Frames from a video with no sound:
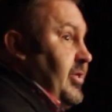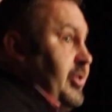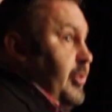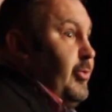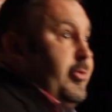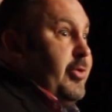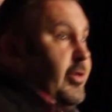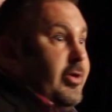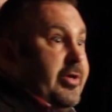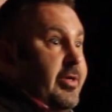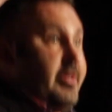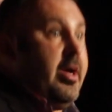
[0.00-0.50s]
too
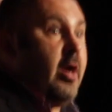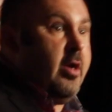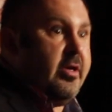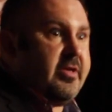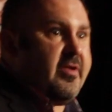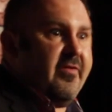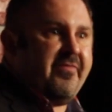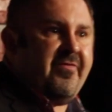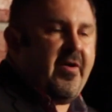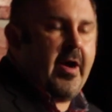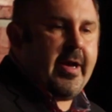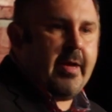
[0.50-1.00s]
good
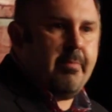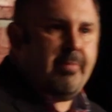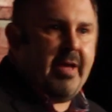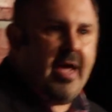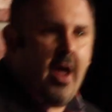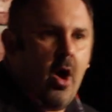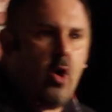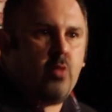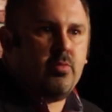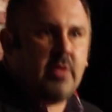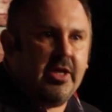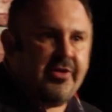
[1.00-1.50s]
to fucking be
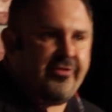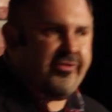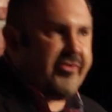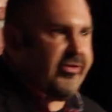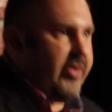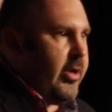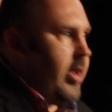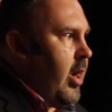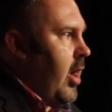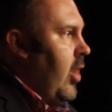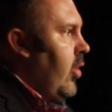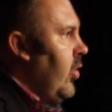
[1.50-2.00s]
homeless,
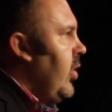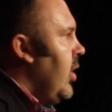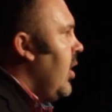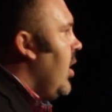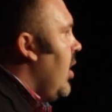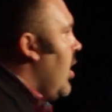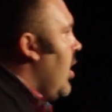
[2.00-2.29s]
you know?